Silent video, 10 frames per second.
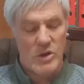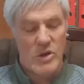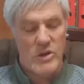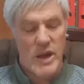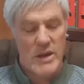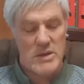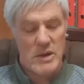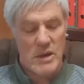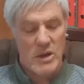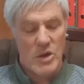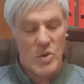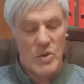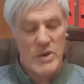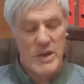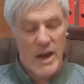you that you
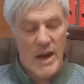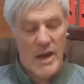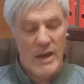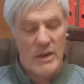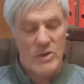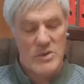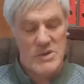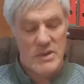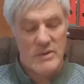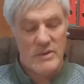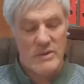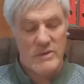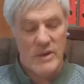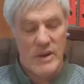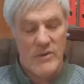would die in your sins.